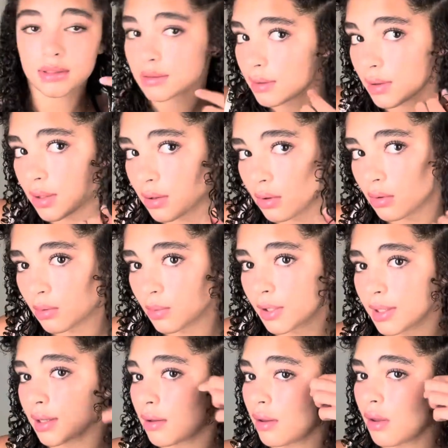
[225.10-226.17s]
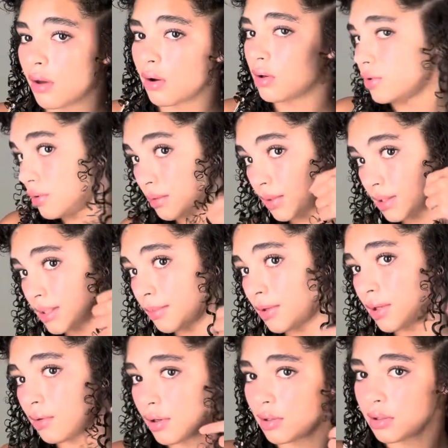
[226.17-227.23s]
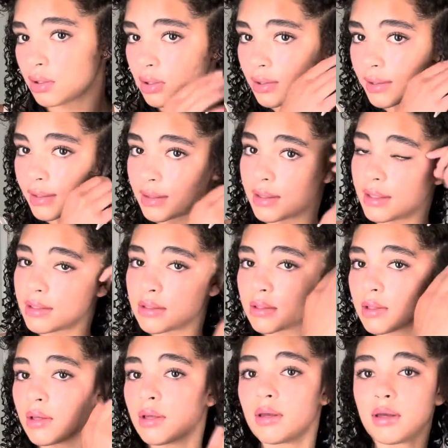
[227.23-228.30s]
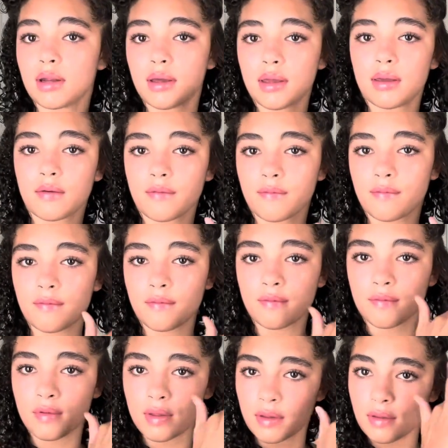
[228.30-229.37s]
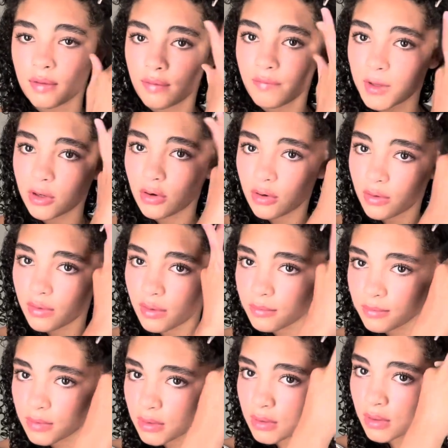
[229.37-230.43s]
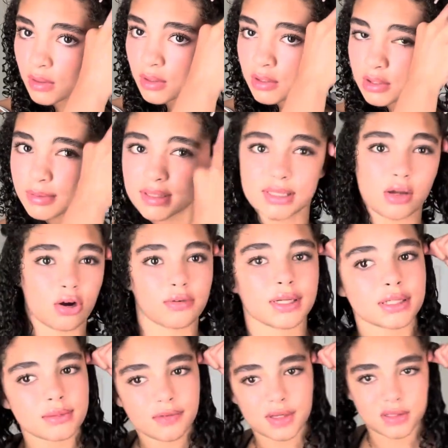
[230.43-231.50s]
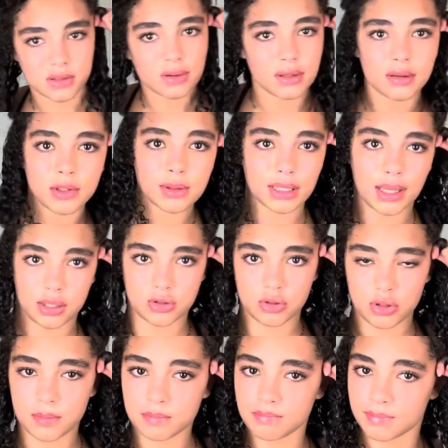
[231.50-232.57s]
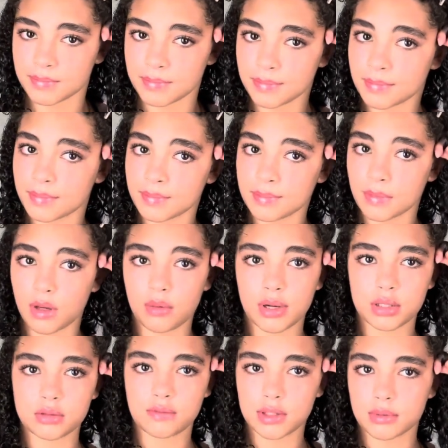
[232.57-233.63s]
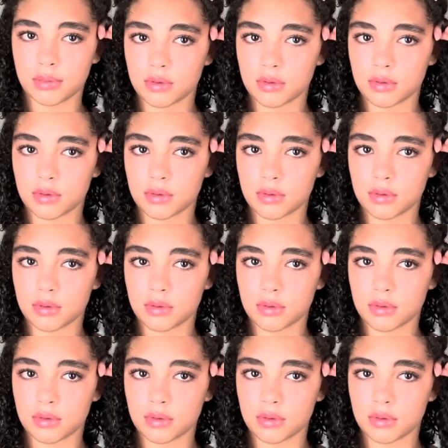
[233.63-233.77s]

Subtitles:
like right here aren't working, I'll do them like separately, or I'll do like this and I finger curl them just because they are right next to my face, and so I need to do extra glue. Oh, I just put some.